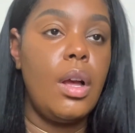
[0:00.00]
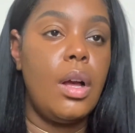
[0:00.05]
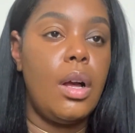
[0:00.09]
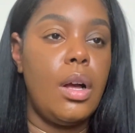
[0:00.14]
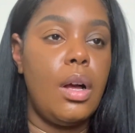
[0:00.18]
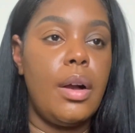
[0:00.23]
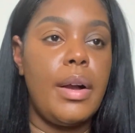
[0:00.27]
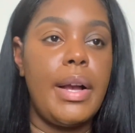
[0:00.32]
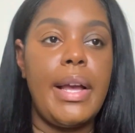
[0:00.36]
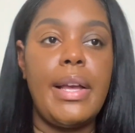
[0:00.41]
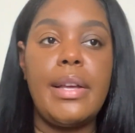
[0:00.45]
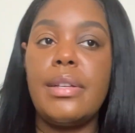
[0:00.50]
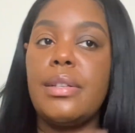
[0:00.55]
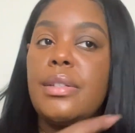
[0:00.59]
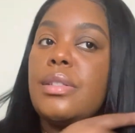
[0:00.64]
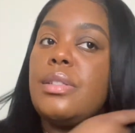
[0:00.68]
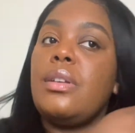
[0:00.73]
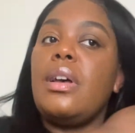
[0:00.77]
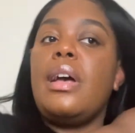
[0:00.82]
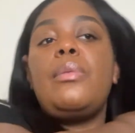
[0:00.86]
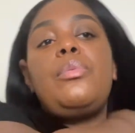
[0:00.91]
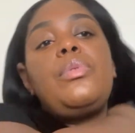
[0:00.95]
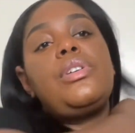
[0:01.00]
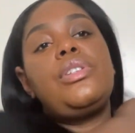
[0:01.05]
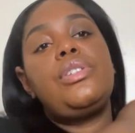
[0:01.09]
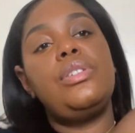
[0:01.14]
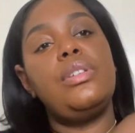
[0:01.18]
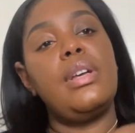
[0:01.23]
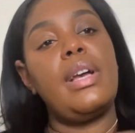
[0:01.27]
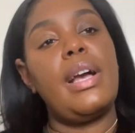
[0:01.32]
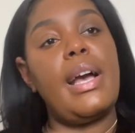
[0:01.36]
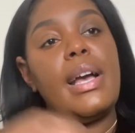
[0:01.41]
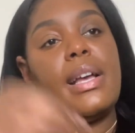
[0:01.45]
Okay, so I want
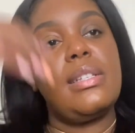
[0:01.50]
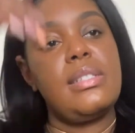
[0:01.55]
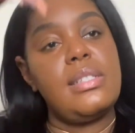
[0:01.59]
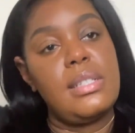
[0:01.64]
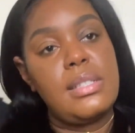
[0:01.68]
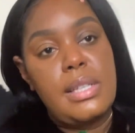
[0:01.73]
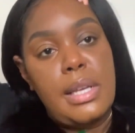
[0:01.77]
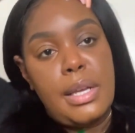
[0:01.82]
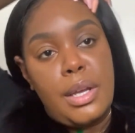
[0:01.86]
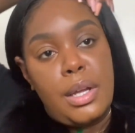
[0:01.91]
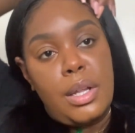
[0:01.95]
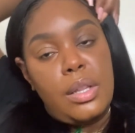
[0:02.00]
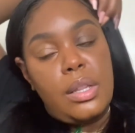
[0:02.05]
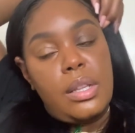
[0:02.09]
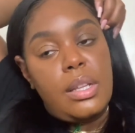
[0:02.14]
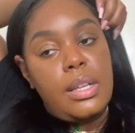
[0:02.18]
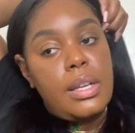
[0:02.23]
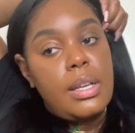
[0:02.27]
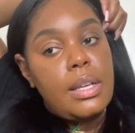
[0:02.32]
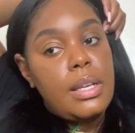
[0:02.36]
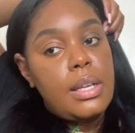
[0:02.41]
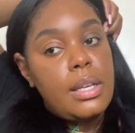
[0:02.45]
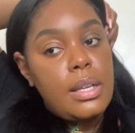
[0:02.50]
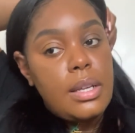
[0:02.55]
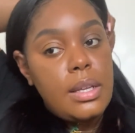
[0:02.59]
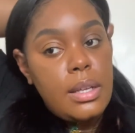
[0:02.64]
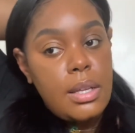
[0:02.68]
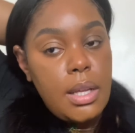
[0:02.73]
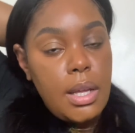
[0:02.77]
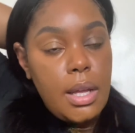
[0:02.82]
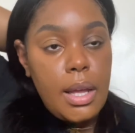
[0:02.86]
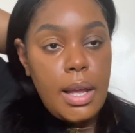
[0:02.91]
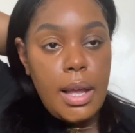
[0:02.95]
you guys to take a look
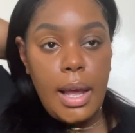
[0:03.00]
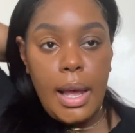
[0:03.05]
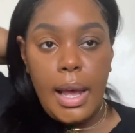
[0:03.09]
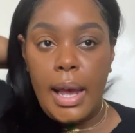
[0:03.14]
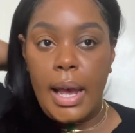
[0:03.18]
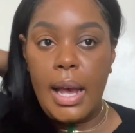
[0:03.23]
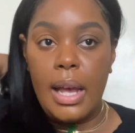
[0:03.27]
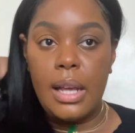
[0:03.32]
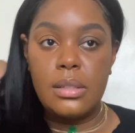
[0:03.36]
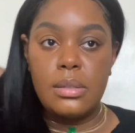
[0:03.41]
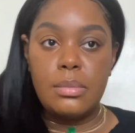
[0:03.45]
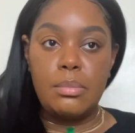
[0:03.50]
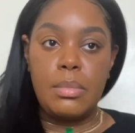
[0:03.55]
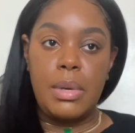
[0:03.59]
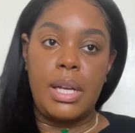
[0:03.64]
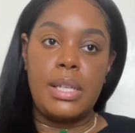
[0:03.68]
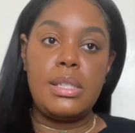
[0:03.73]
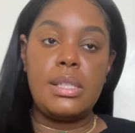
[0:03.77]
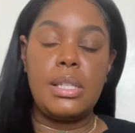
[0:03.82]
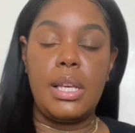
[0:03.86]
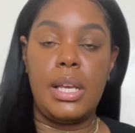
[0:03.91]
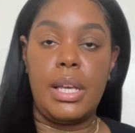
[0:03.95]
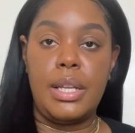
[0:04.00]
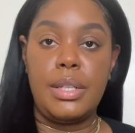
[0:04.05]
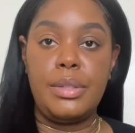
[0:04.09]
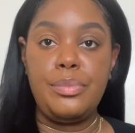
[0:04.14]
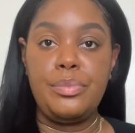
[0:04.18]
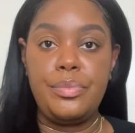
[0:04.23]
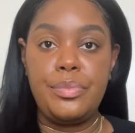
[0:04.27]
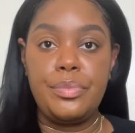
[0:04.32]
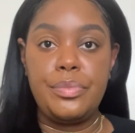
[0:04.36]
at my skin.